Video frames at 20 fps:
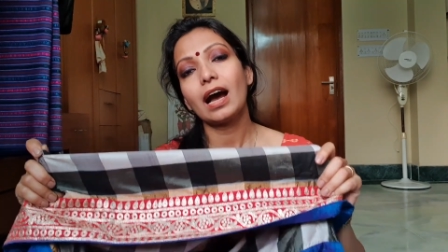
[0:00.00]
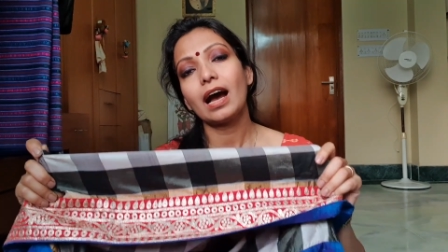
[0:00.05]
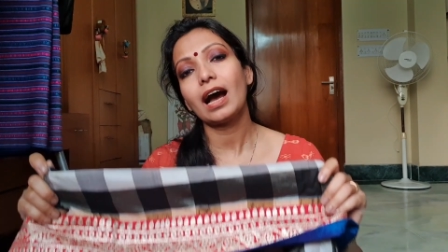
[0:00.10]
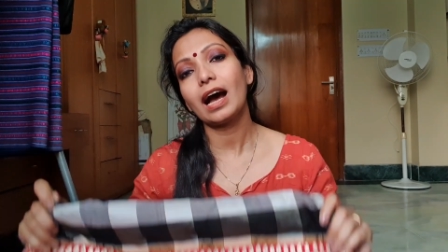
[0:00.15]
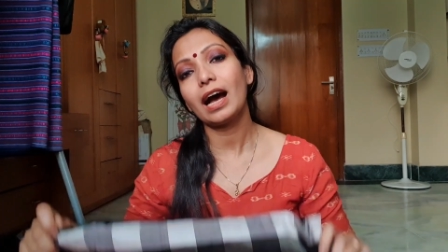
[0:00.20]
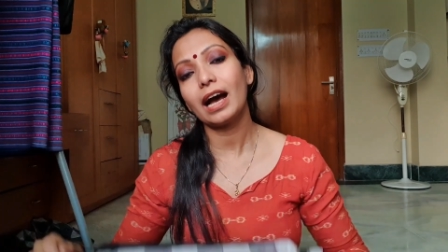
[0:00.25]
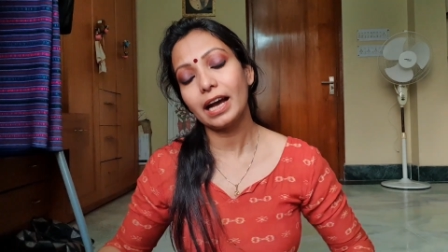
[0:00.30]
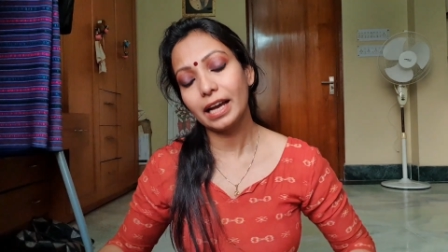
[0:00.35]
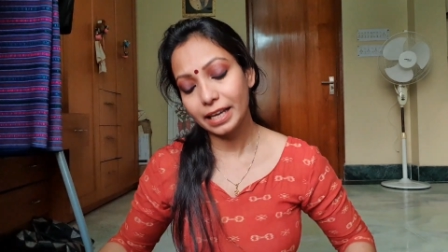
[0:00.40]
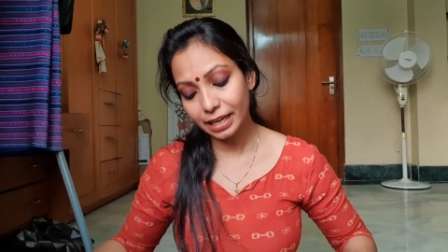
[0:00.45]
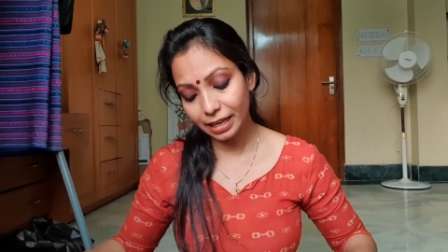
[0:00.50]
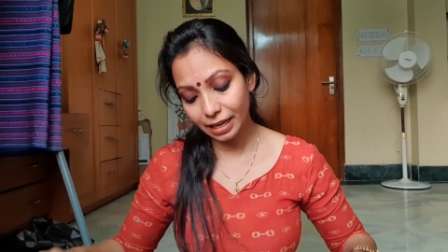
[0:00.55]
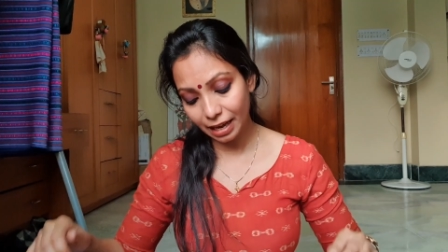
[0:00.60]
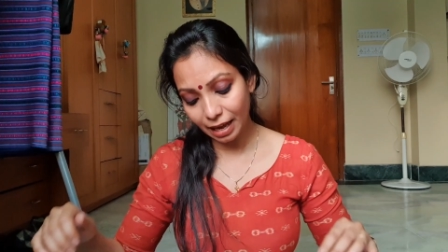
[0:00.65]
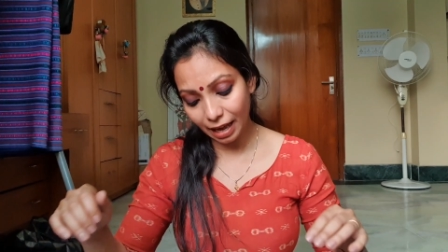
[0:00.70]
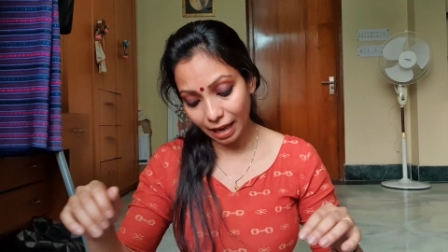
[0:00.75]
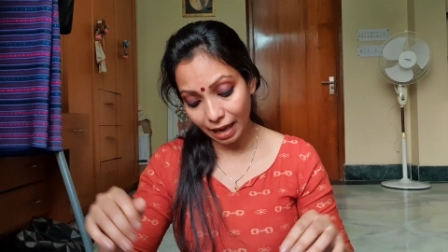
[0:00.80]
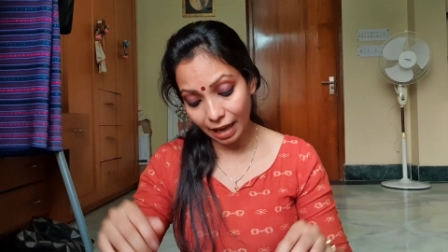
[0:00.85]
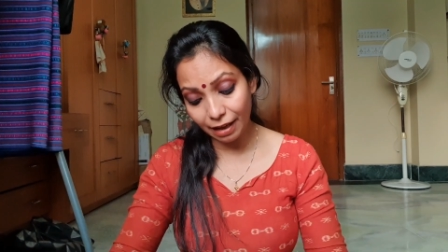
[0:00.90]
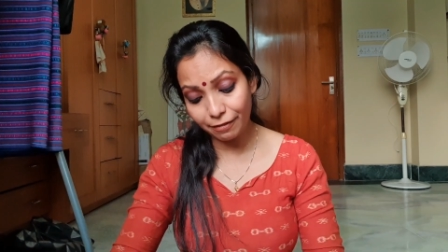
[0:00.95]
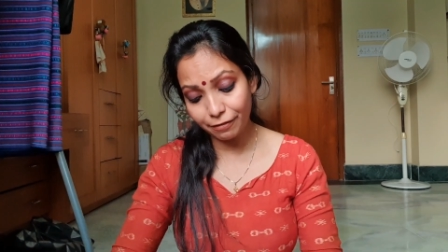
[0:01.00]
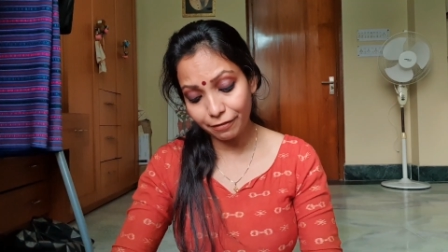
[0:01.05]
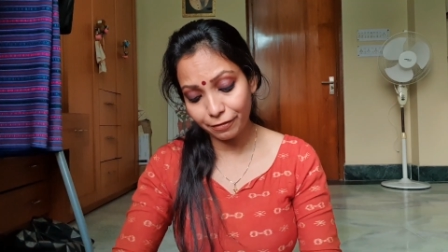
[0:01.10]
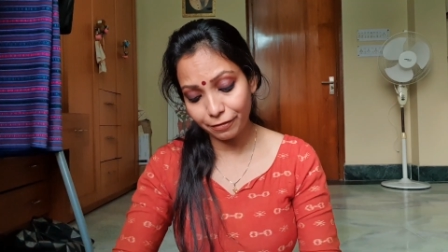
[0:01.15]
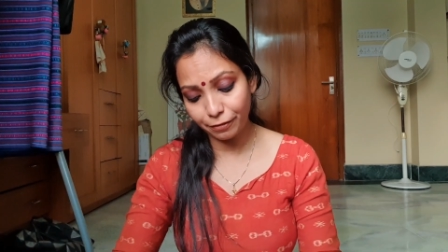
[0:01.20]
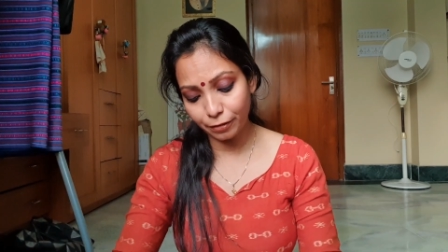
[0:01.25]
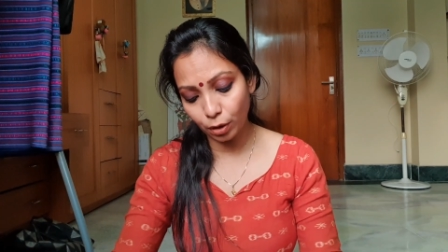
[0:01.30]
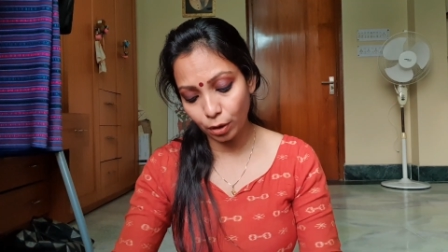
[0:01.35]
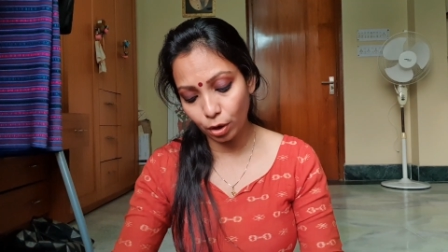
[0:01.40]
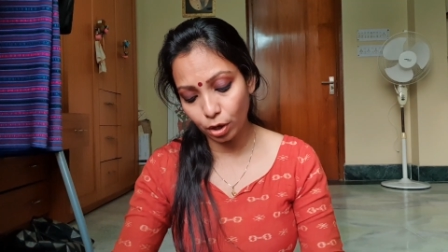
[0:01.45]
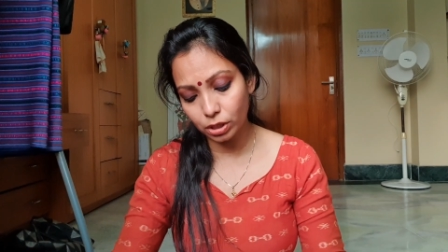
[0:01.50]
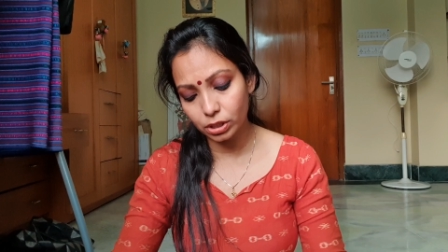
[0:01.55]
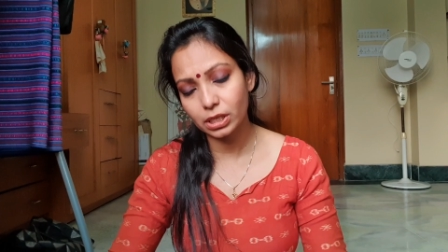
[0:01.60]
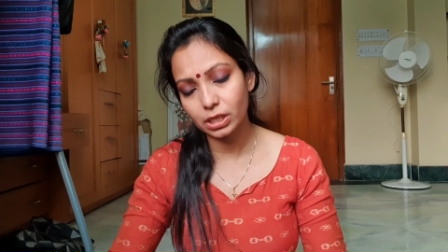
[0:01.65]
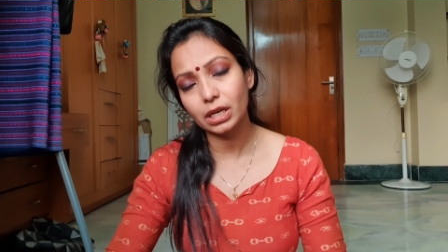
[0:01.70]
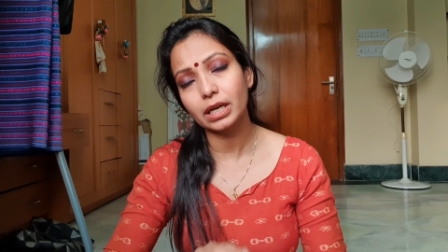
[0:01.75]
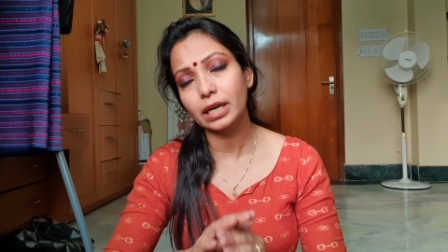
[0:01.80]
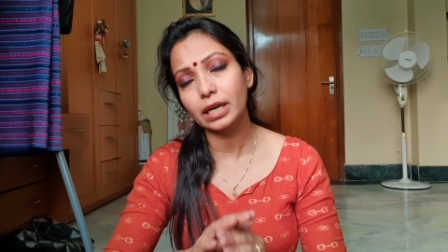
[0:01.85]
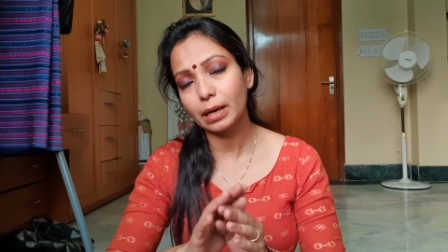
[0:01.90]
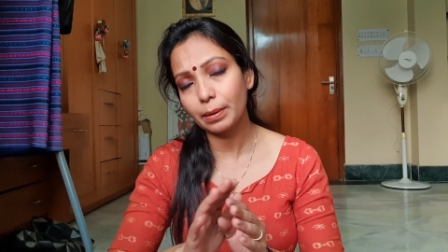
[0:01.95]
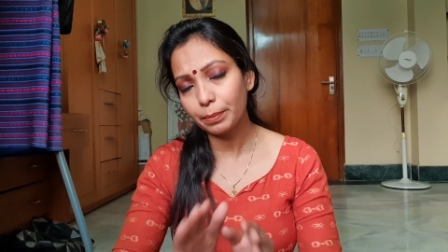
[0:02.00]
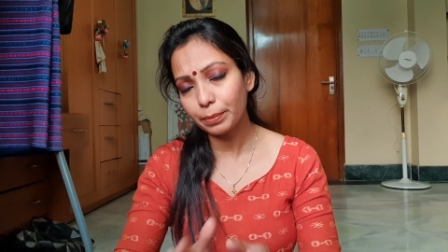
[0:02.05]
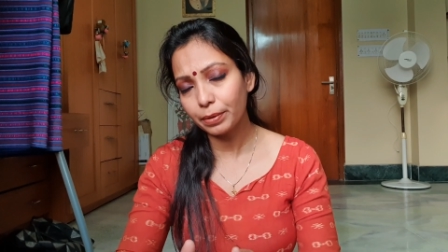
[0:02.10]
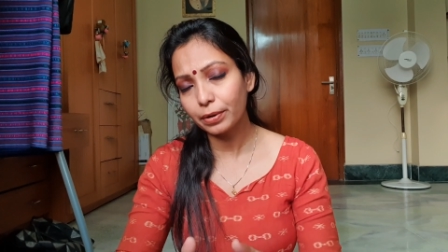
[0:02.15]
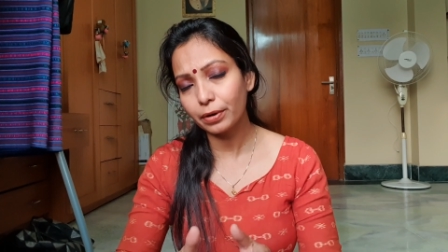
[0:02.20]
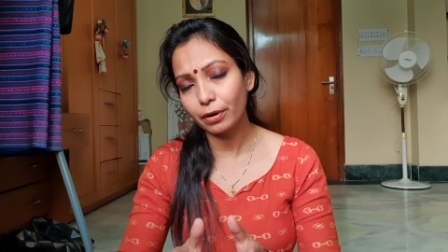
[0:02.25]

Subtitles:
I have got a number